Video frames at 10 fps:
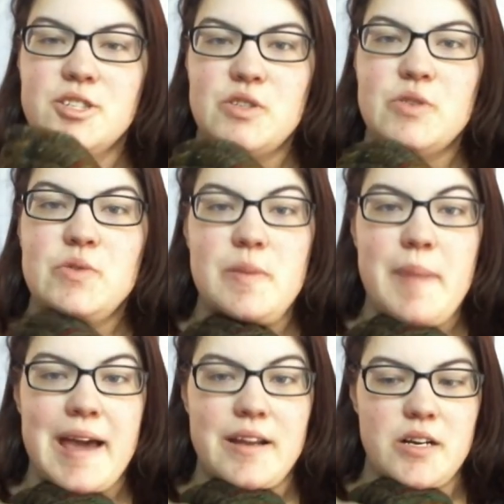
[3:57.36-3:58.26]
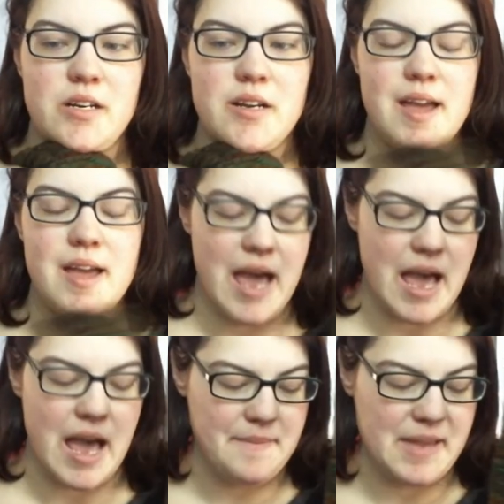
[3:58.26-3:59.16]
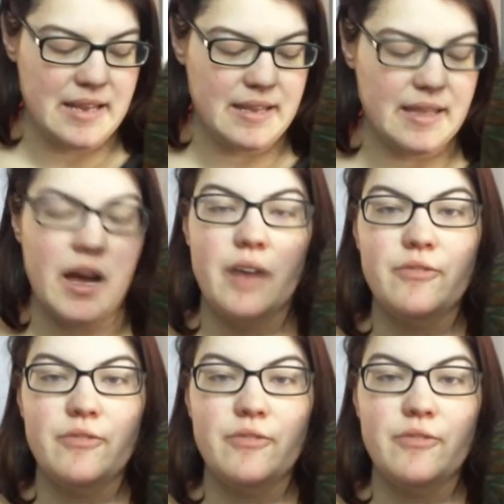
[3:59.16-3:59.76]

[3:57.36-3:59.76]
to the pattern. I made the cuff